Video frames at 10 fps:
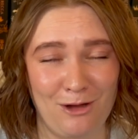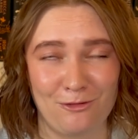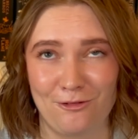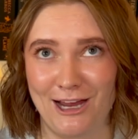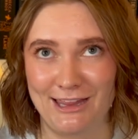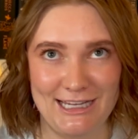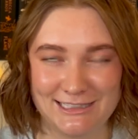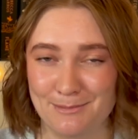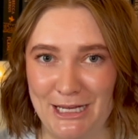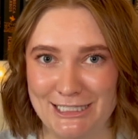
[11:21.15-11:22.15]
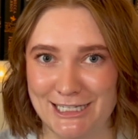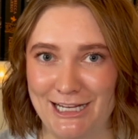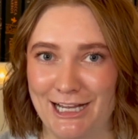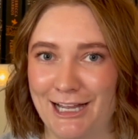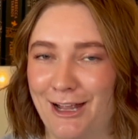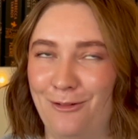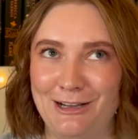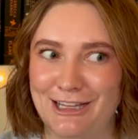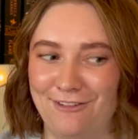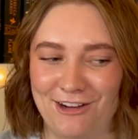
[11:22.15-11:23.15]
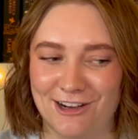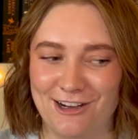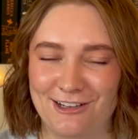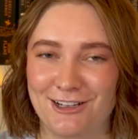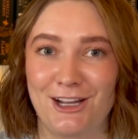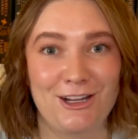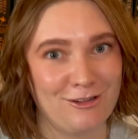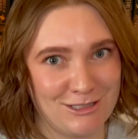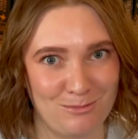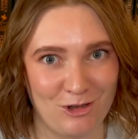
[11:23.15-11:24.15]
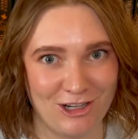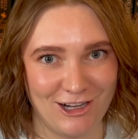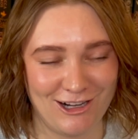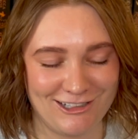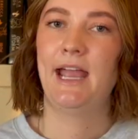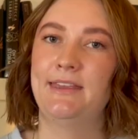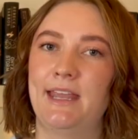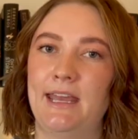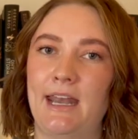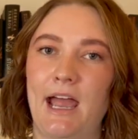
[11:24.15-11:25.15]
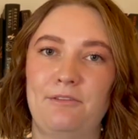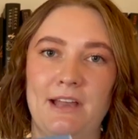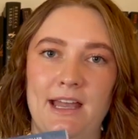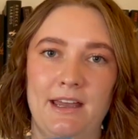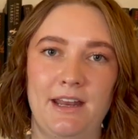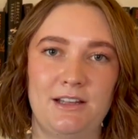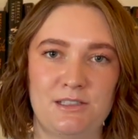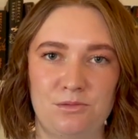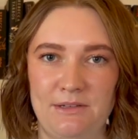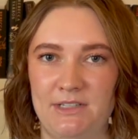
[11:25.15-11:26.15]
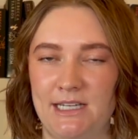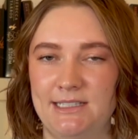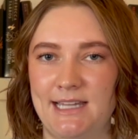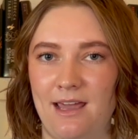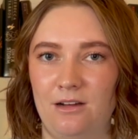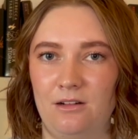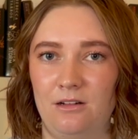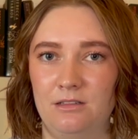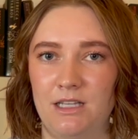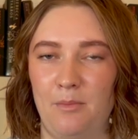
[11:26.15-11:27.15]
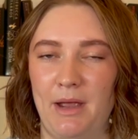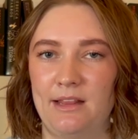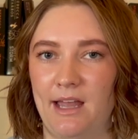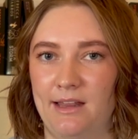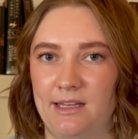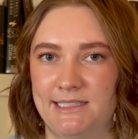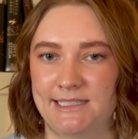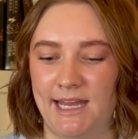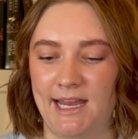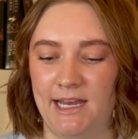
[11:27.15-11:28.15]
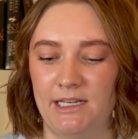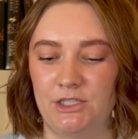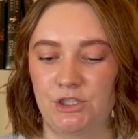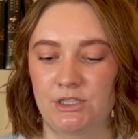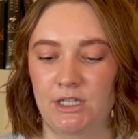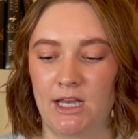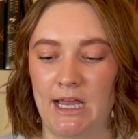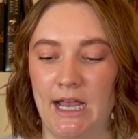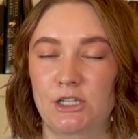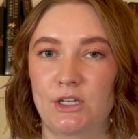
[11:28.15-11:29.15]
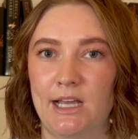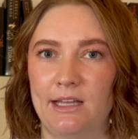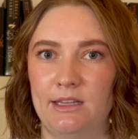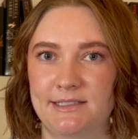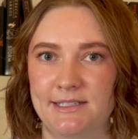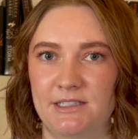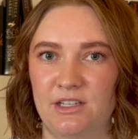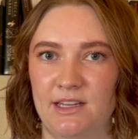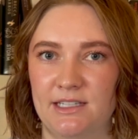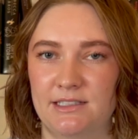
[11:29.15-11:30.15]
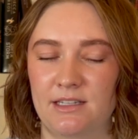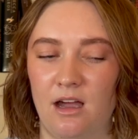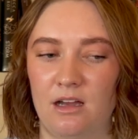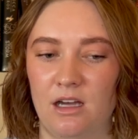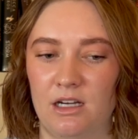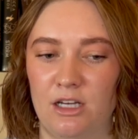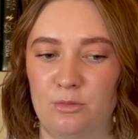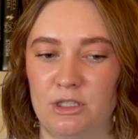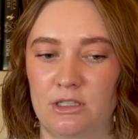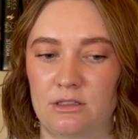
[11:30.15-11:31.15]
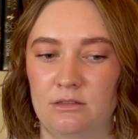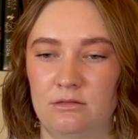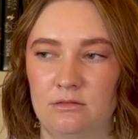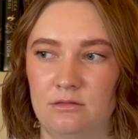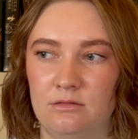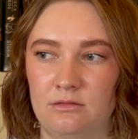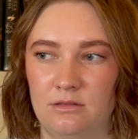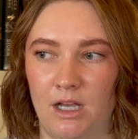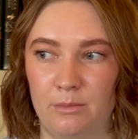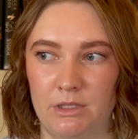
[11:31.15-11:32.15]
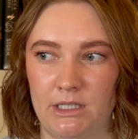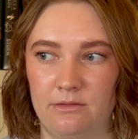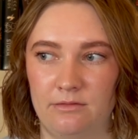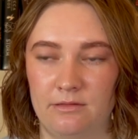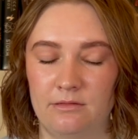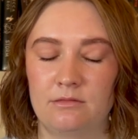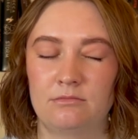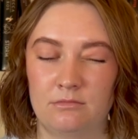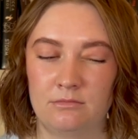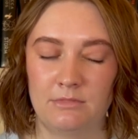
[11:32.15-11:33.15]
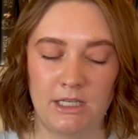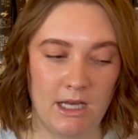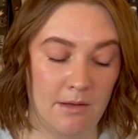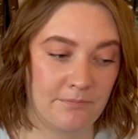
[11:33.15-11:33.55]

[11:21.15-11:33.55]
Riley is amazing. We love her. Go support her. And then I read Swift and Saddled by Lyla Sage. Actually, I listened to this on audiobook, I believe. Yeah.